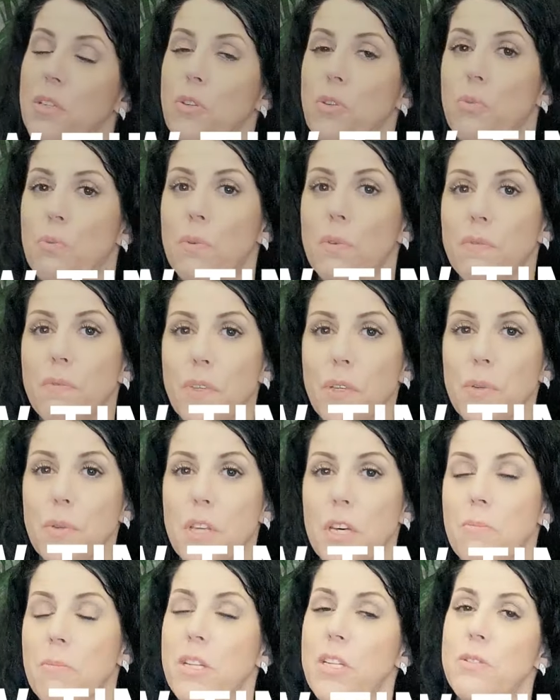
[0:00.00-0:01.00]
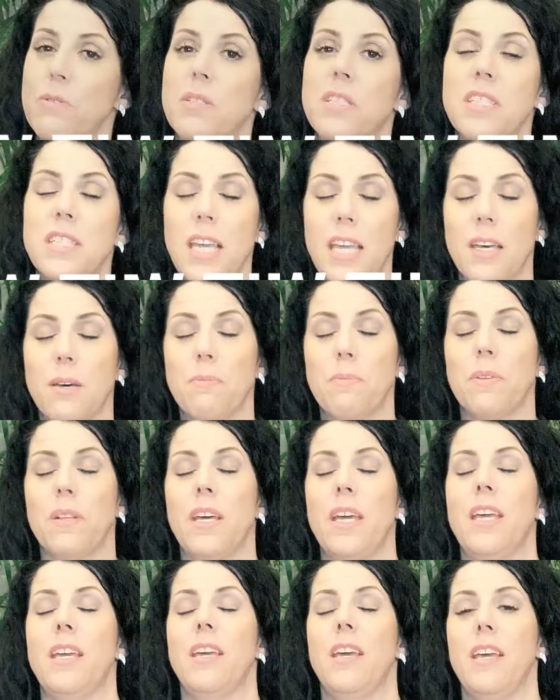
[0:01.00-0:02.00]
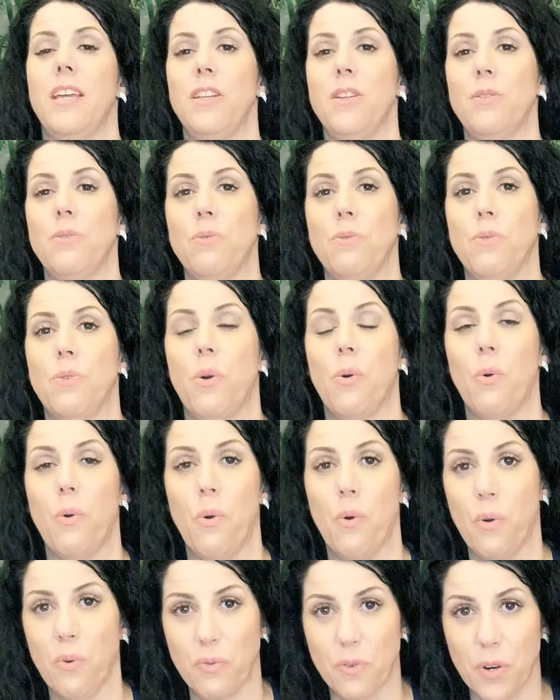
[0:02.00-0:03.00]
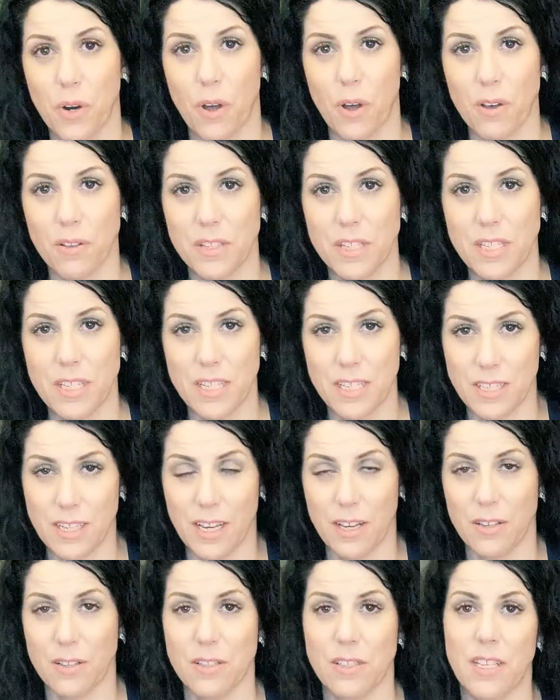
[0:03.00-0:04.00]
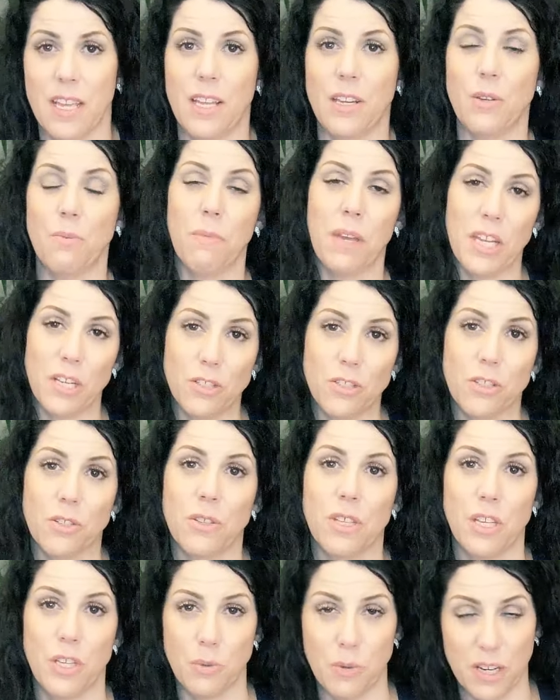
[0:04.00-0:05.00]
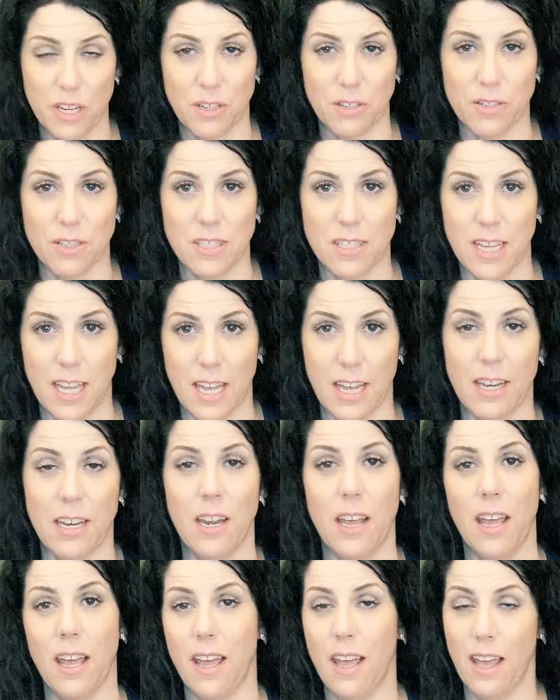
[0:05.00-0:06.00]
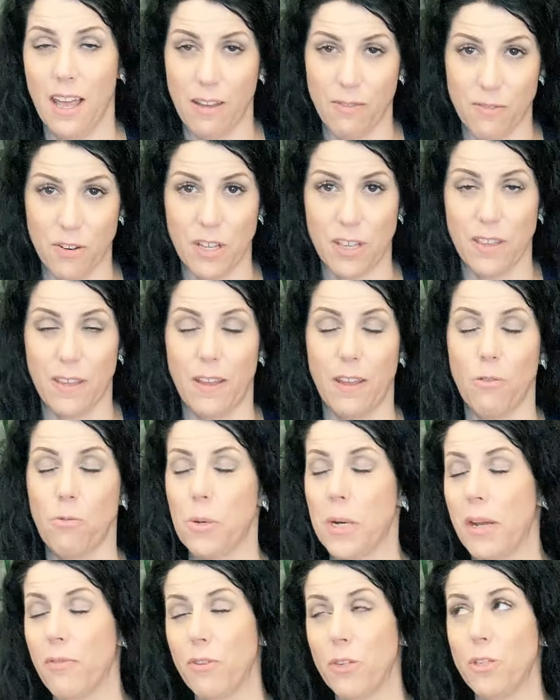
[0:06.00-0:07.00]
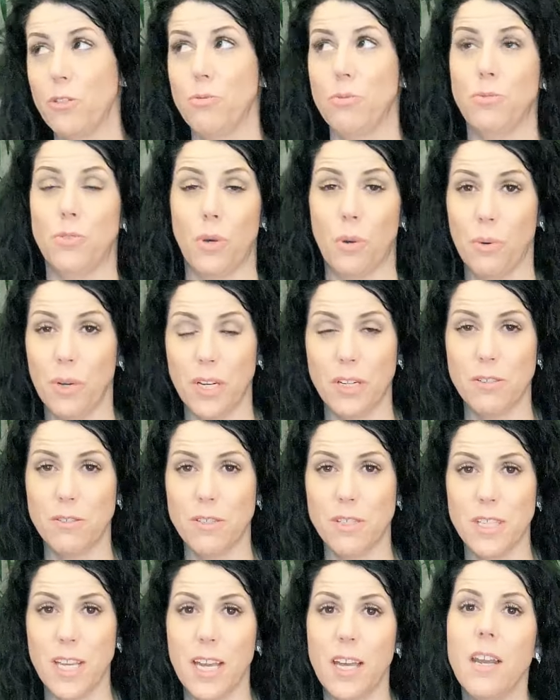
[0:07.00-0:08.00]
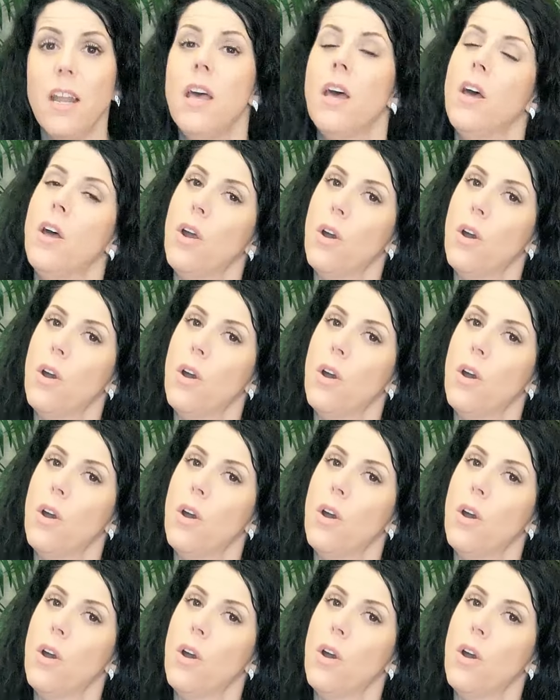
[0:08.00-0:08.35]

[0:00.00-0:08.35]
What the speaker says: that you review them and you stay up late and you go over all the details and you make sure that you understand everything. And whatever you don't understand,